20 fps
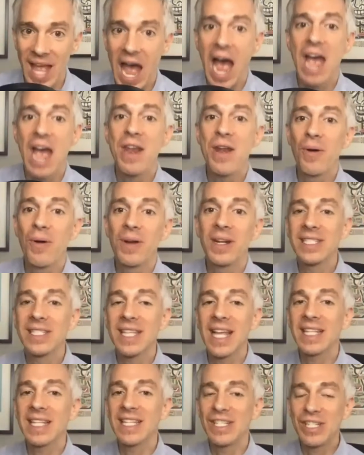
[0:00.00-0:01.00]
I know what it's
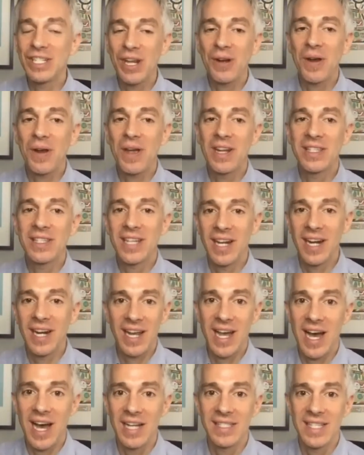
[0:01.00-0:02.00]
like to generate a ton of
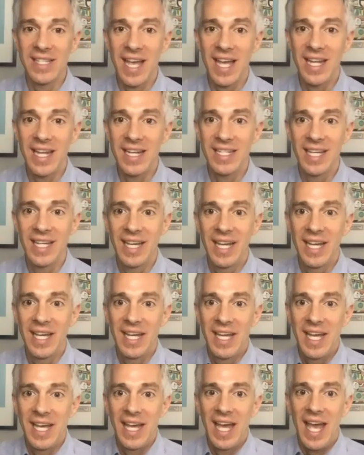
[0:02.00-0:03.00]
content,
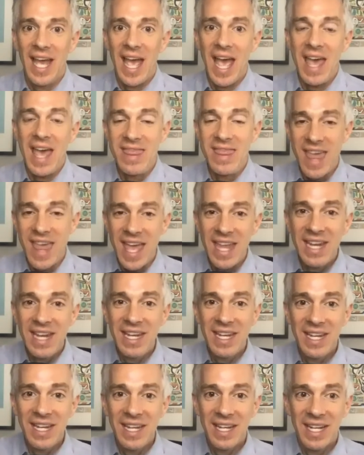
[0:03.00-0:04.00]
and
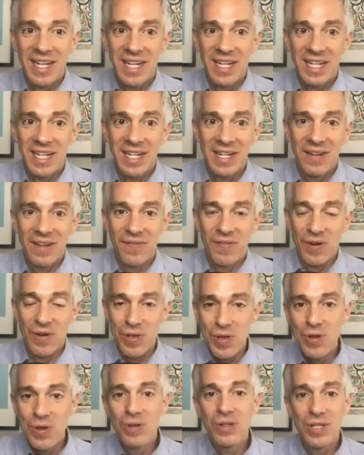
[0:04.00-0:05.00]
then for
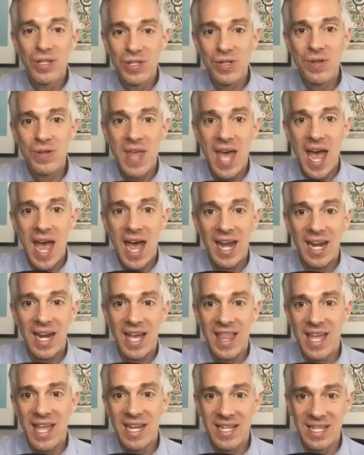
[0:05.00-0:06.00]
you to do that
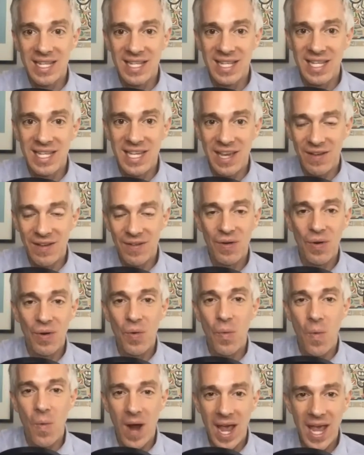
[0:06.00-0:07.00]
and then give it
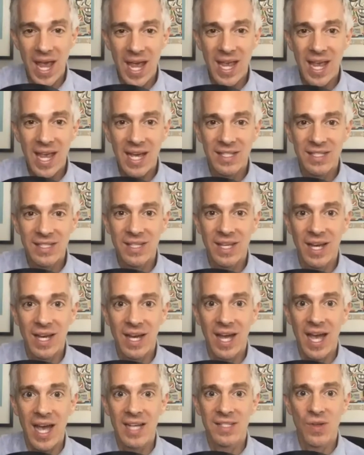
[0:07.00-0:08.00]
away as
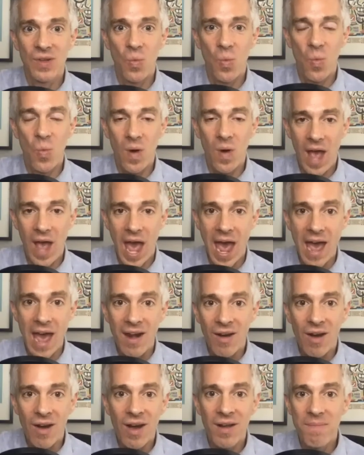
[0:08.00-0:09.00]
a as a
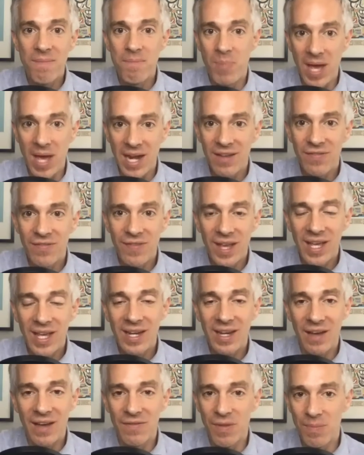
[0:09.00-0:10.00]
add-on
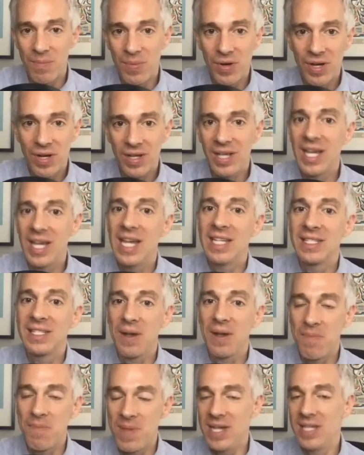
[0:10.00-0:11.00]
benefit of the book is
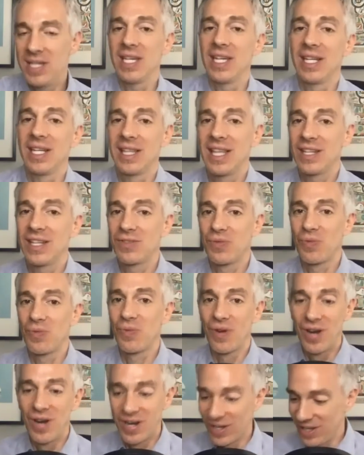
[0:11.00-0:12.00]
amazing. That's
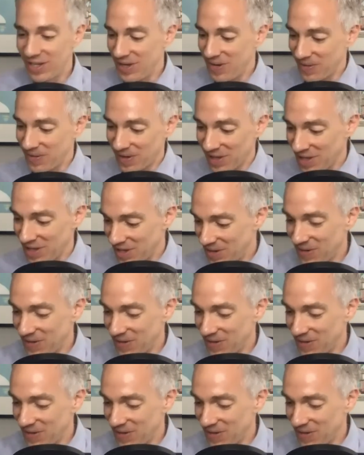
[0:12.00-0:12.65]
really, really I cool.